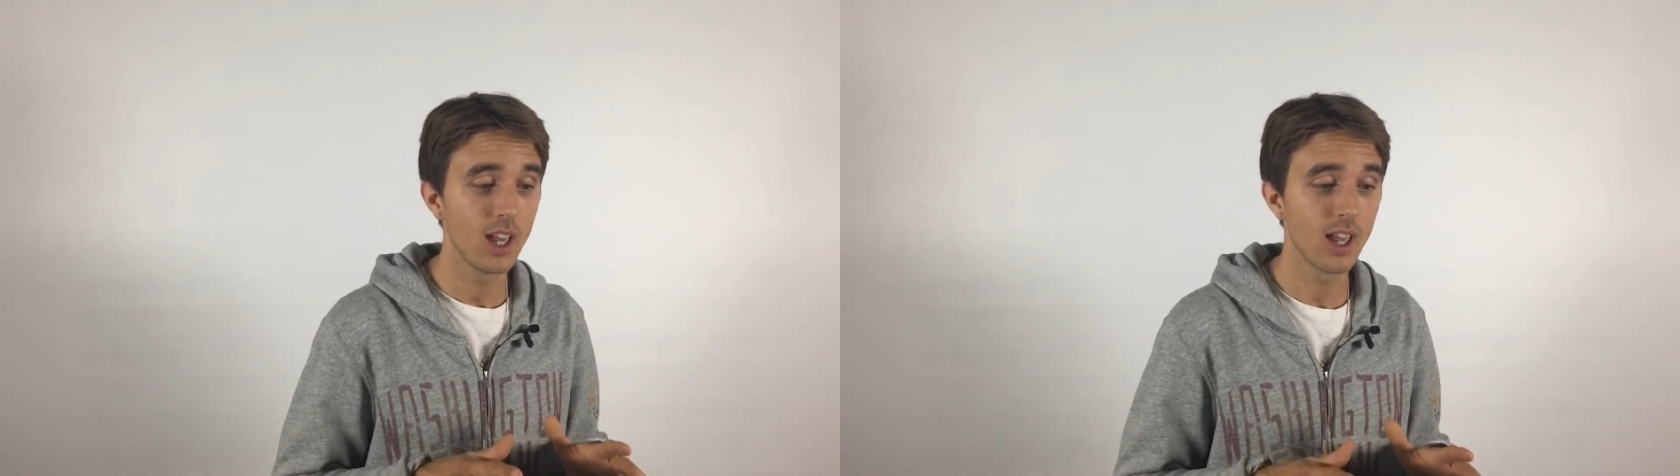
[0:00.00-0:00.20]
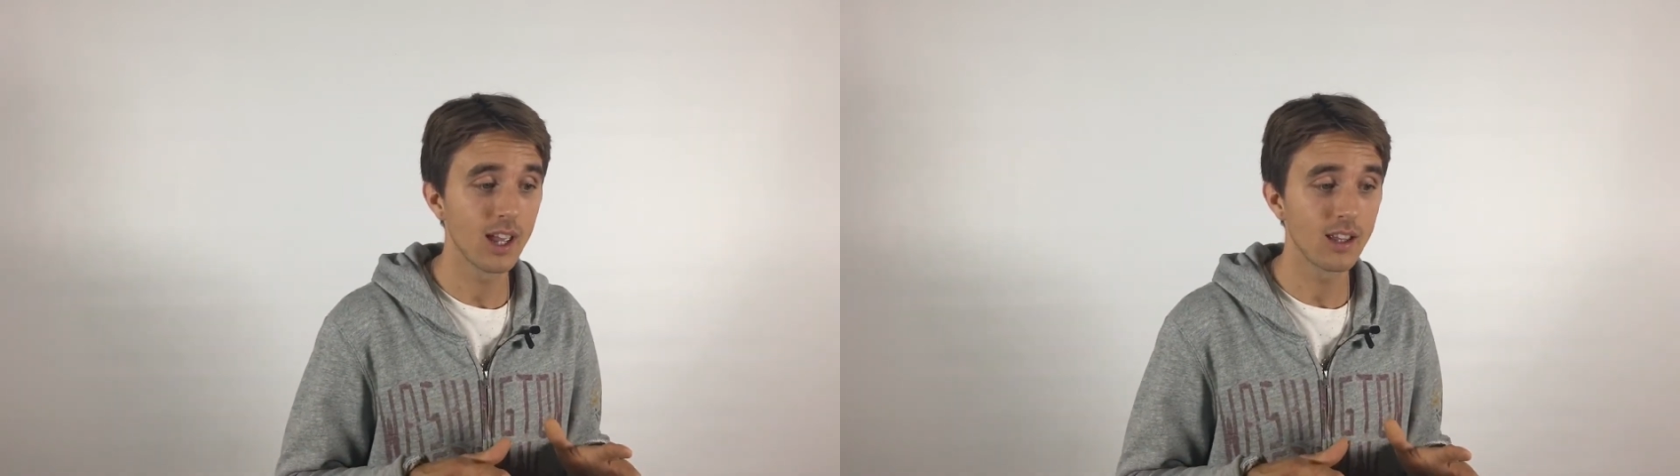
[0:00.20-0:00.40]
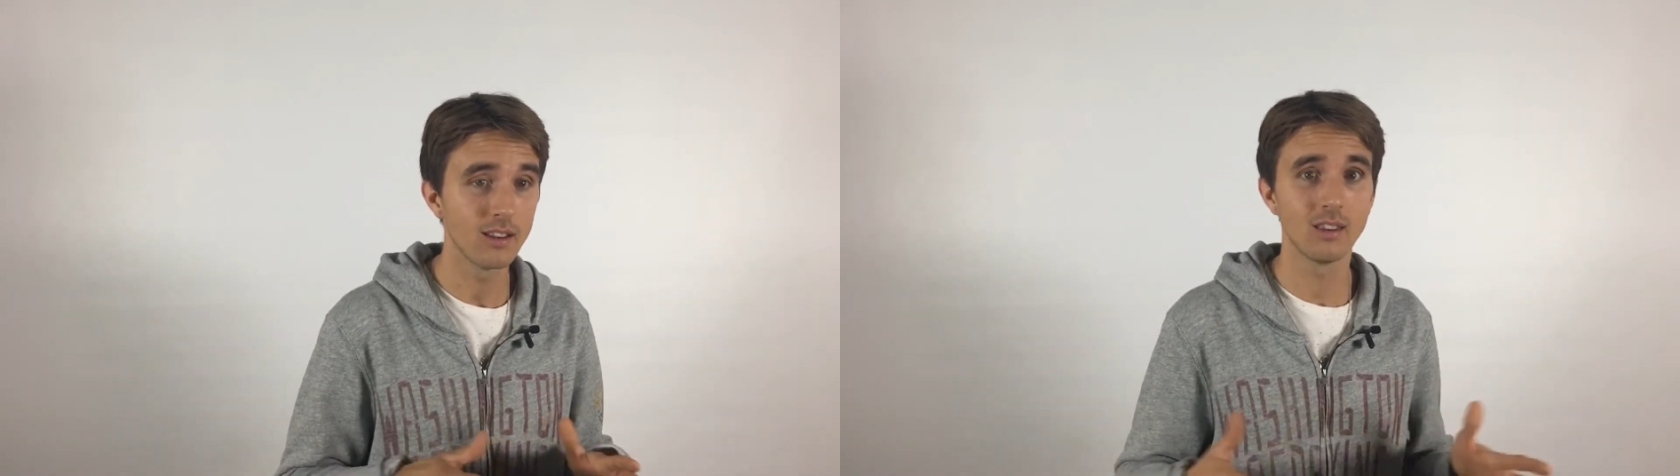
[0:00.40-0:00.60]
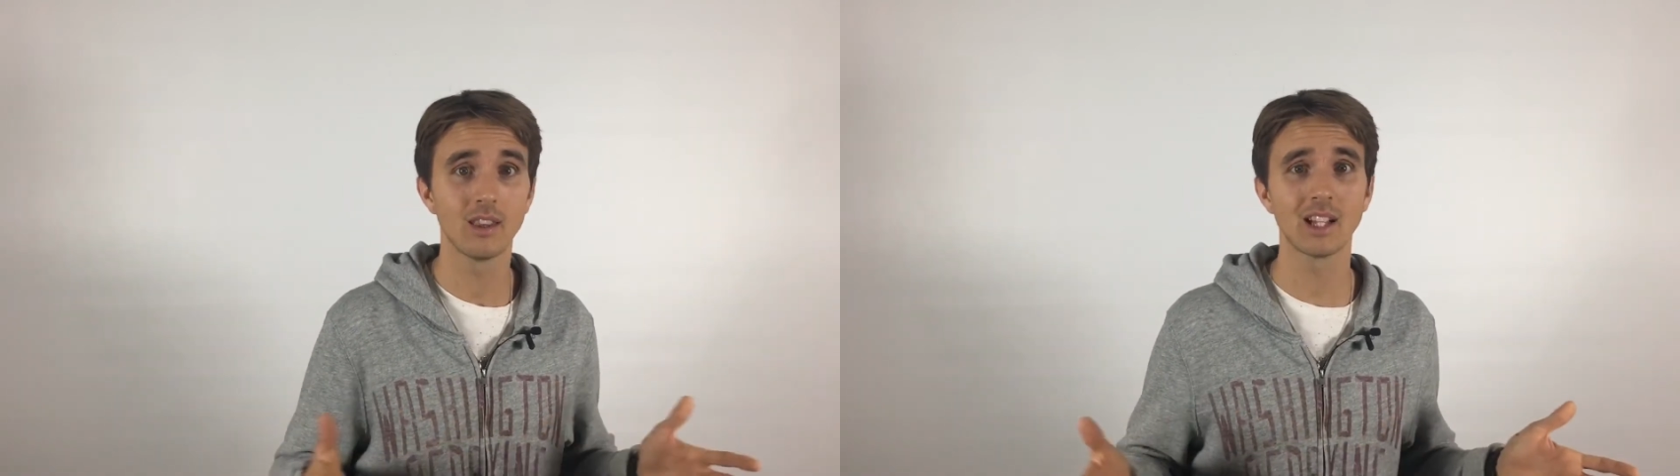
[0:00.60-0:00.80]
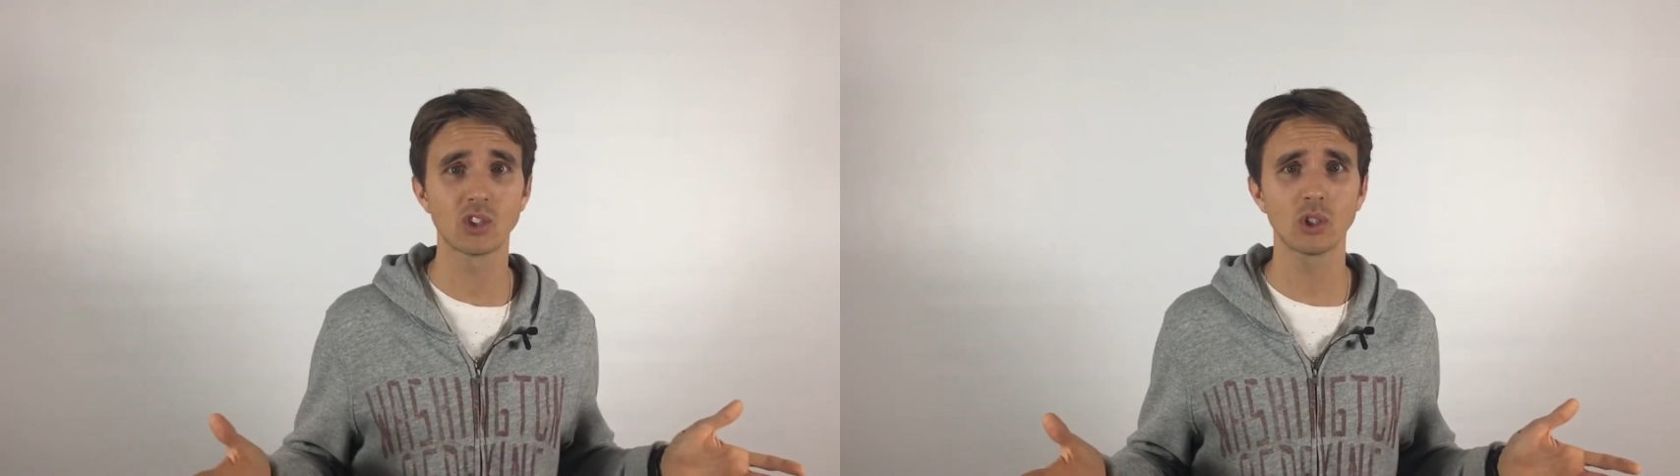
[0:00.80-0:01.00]
and
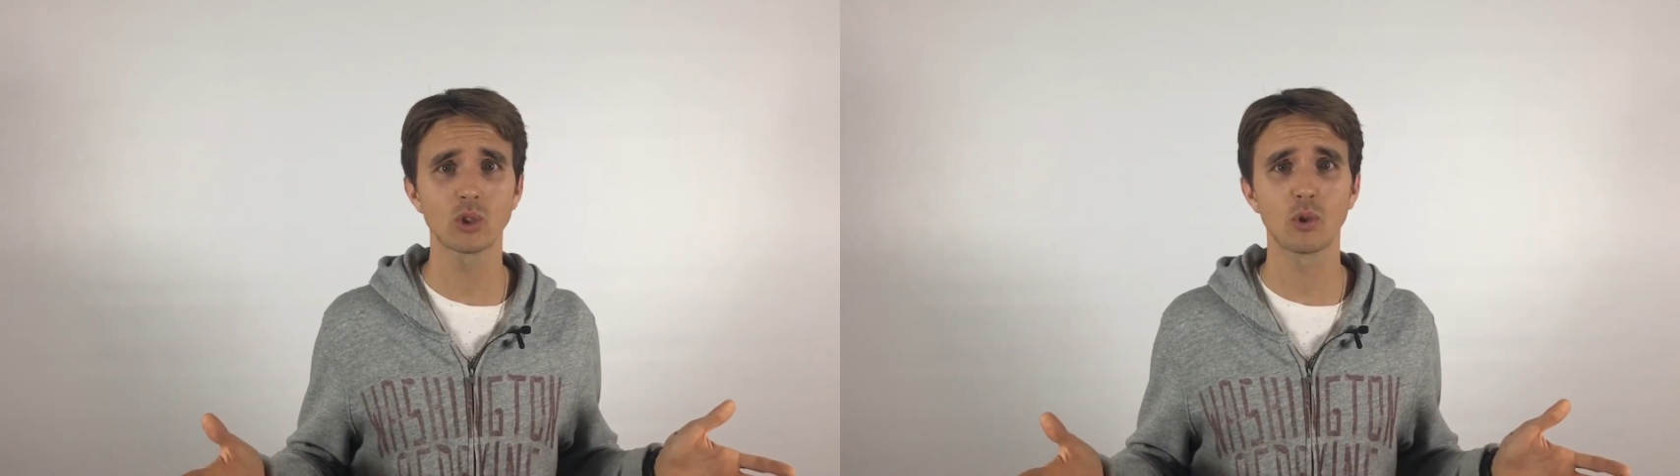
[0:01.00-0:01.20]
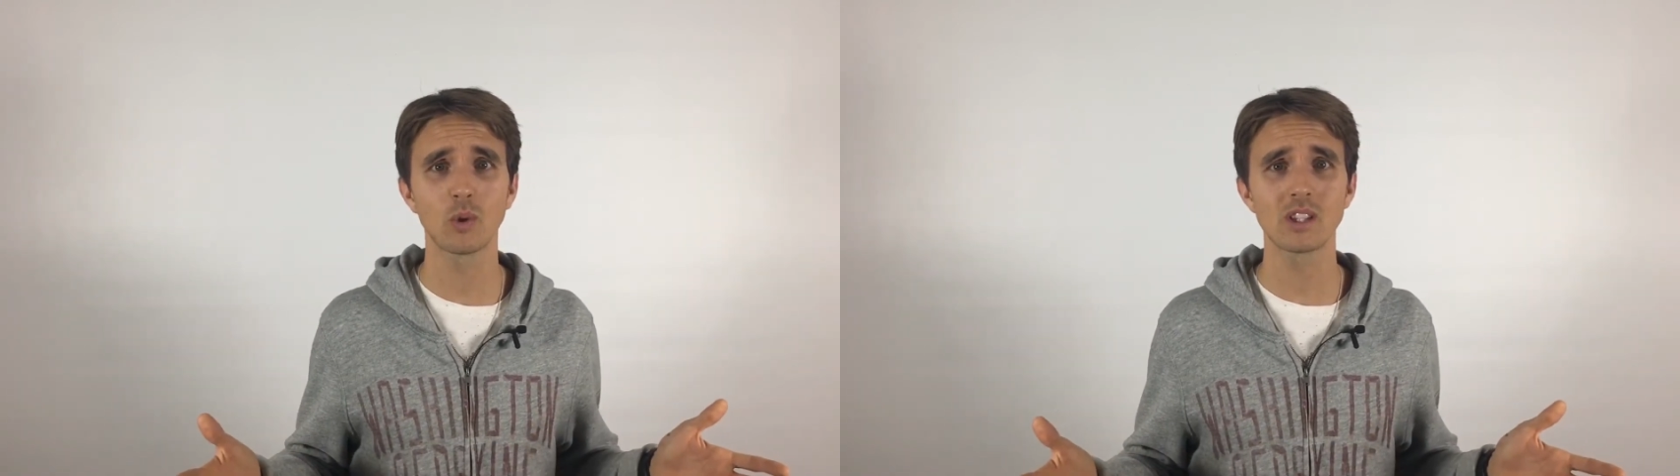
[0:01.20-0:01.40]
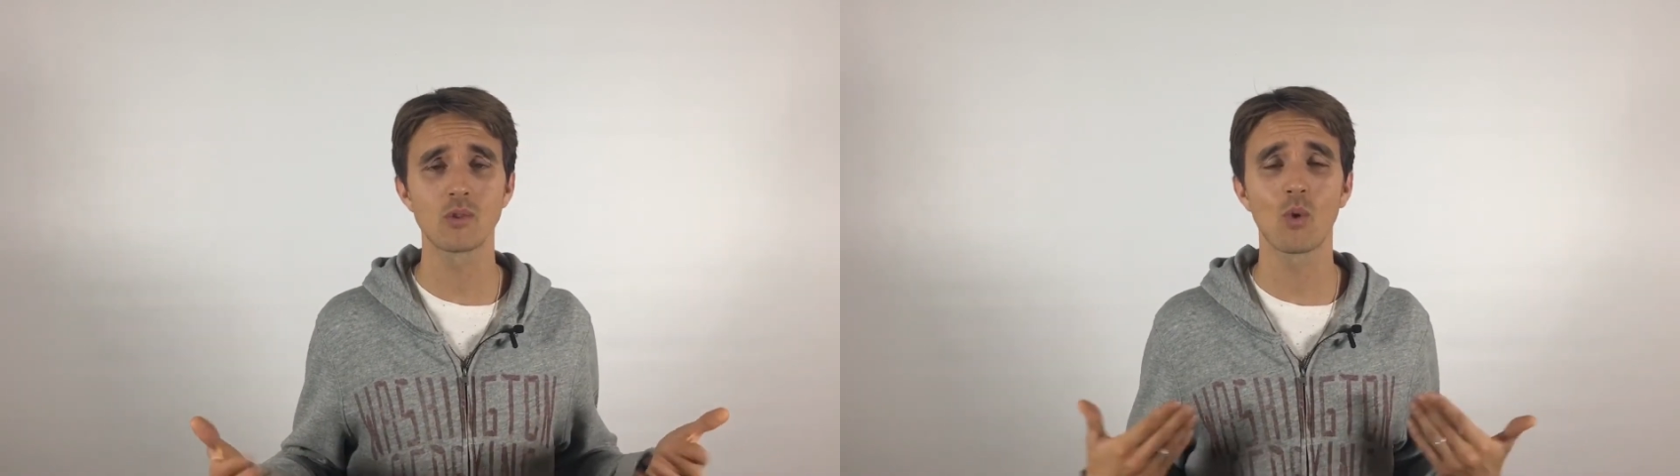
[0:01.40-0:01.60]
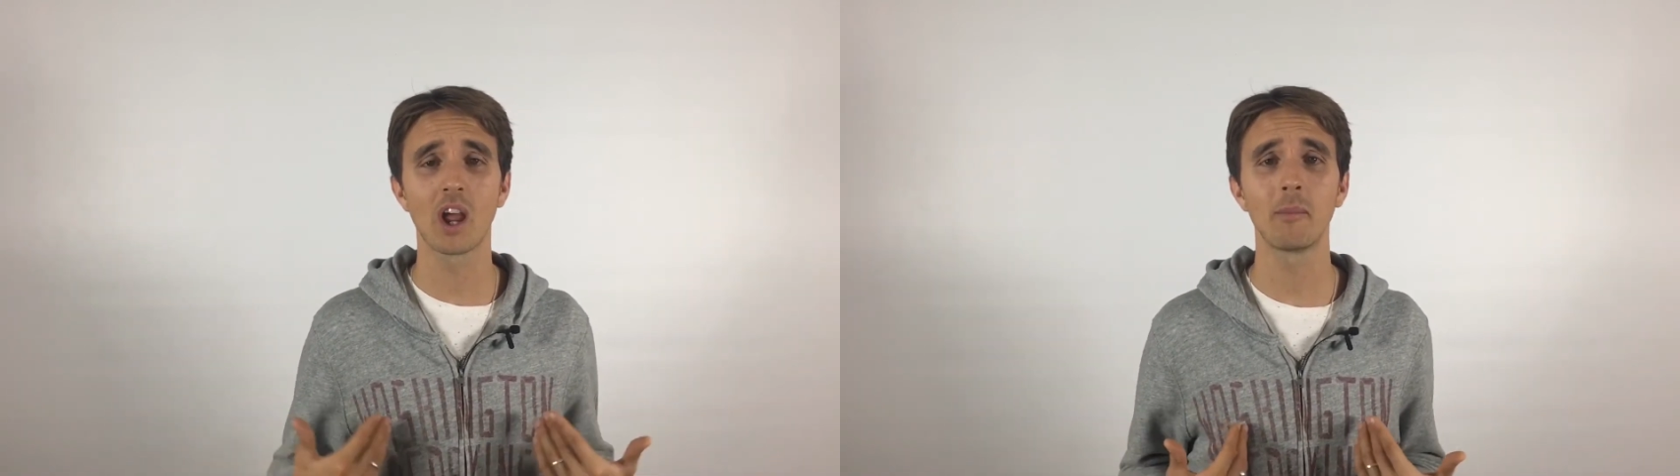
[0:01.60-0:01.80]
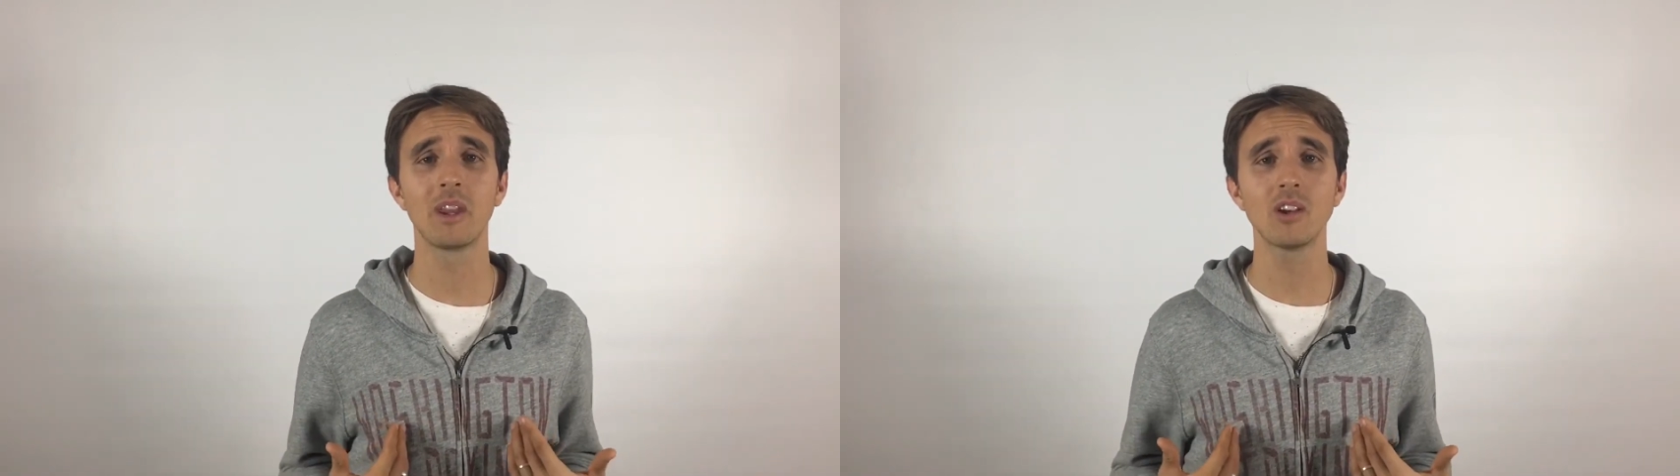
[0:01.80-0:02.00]
that's also the reason why
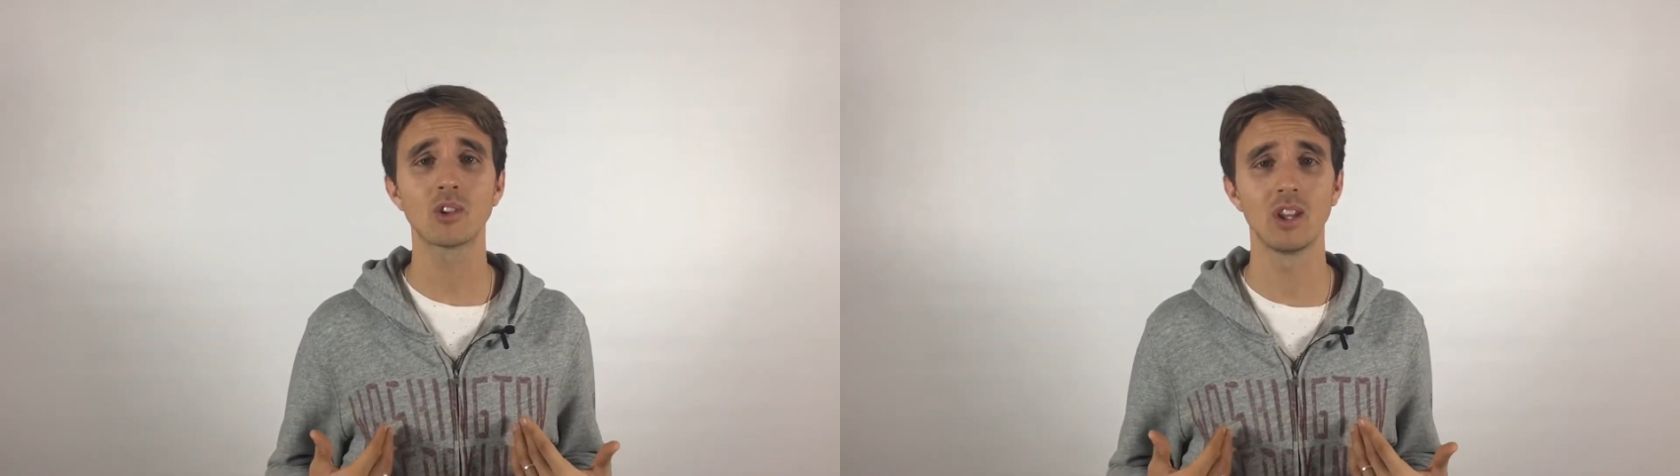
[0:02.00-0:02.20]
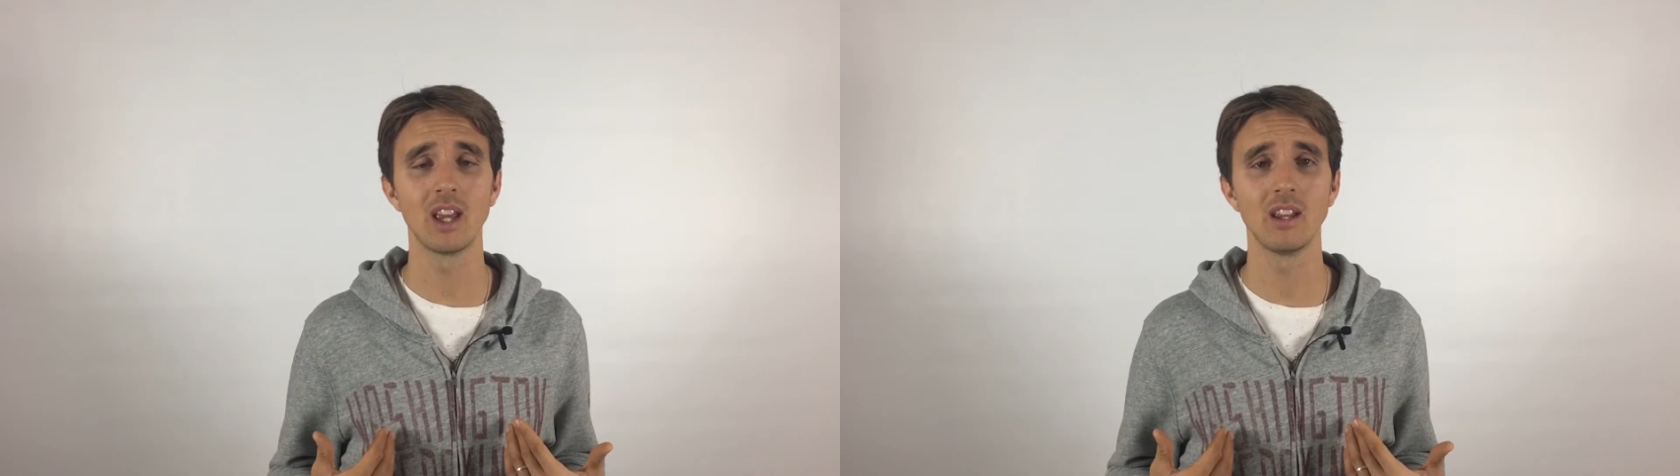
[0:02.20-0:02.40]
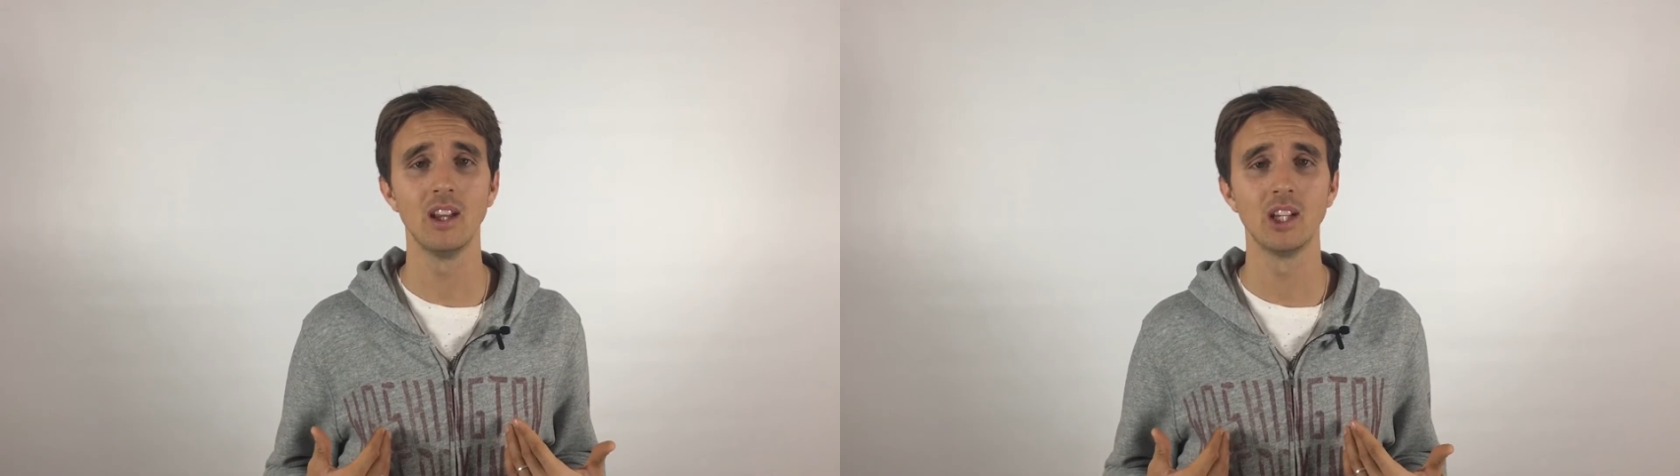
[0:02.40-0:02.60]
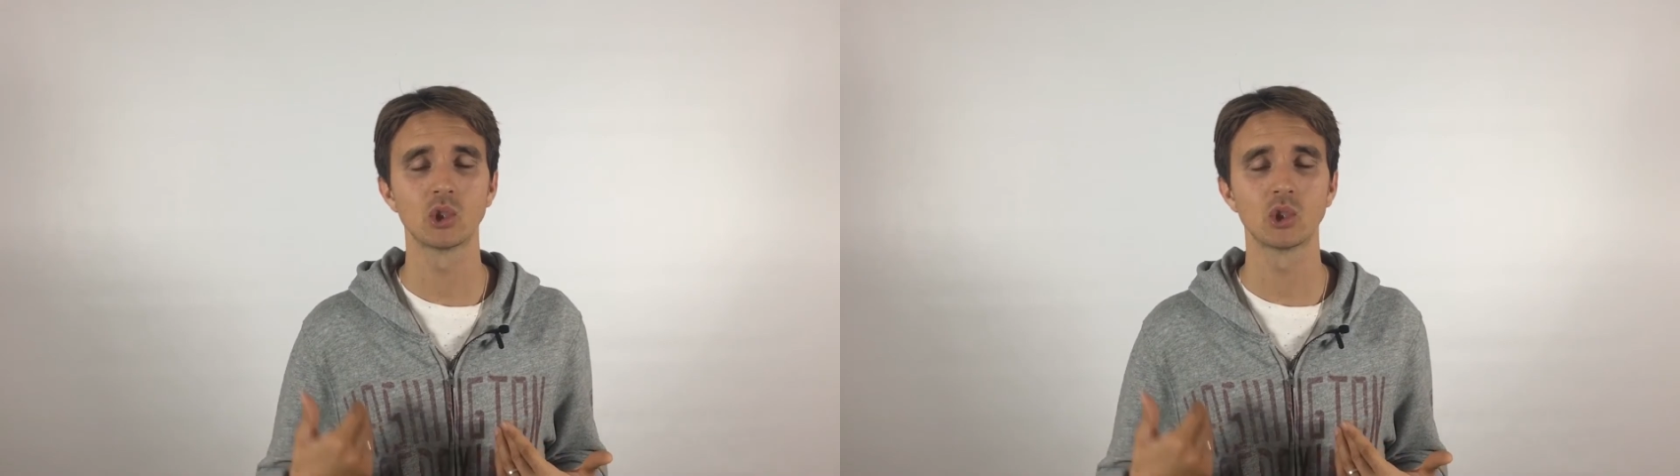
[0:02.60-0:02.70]
I'm here today.